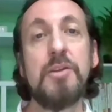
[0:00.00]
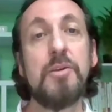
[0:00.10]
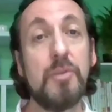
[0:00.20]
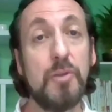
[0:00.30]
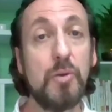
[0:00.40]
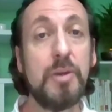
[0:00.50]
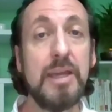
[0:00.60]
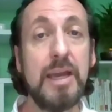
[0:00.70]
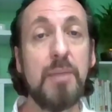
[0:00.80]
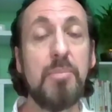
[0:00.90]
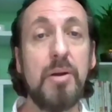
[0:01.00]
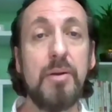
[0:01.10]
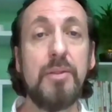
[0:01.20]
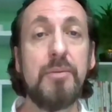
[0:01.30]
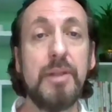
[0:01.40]
you're looking at a
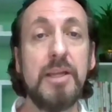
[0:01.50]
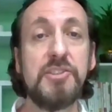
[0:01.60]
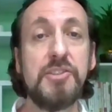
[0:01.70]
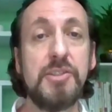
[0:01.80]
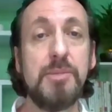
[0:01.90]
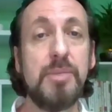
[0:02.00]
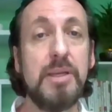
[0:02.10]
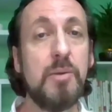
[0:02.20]
part of the relationship